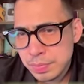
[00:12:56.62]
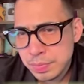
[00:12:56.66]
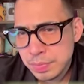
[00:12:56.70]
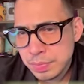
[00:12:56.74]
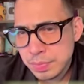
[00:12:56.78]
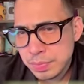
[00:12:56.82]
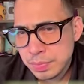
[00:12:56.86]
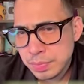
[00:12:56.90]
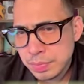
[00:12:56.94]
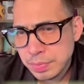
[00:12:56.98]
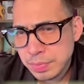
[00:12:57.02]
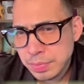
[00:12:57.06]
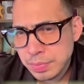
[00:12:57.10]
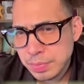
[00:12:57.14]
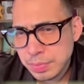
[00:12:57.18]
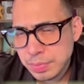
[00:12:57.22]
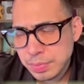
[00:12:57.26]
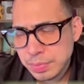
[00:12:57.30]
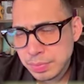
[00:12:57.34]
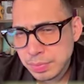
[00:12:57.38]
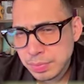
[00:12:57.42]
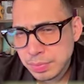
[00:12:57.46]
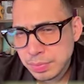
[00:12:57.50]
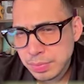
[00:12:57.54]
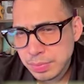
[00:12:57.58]

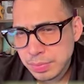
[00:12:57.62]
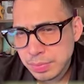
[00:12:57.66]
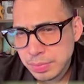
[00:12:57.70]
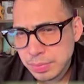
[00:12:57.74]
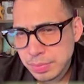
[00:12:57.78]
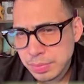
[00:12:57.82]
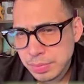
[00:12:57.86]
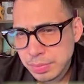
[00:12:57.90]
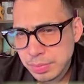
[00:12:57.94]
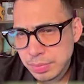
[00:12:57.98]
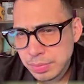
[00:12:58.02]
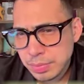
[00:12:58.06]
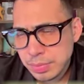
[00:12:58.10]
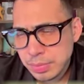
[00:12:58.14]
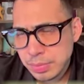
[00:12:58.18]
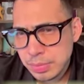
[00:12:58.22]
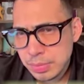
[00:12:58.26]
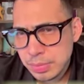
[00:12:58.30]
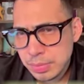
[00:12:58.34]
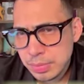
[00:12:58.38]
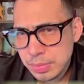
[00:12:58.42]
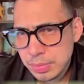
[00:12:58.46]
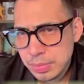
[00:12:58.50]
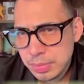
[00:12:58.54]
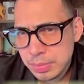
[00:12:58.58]

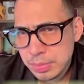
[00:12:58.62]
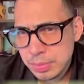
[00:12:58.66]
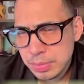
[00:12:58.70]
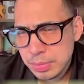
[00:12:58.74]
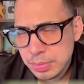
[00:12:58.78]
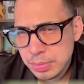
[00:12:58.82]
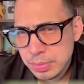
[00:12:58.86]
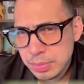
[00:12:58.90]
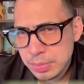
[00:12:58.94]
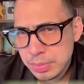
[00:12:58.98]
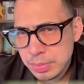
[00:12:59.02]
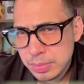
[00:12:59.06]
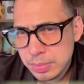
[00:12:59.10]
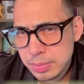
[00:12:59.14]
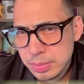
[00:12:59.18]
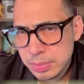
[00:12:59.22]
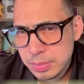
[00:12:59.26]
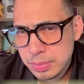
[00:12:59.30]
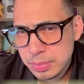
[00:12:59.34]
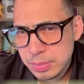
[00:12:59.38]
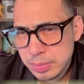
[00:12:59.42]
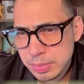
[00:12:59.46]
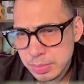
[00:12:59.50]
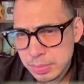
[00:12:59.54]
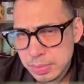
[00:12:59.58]

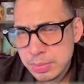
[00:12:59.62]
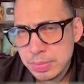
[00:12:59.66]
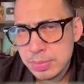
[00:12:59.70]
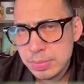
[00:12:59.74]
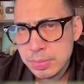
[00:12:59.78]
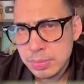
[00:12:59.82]
No words are spoken by the person on screen.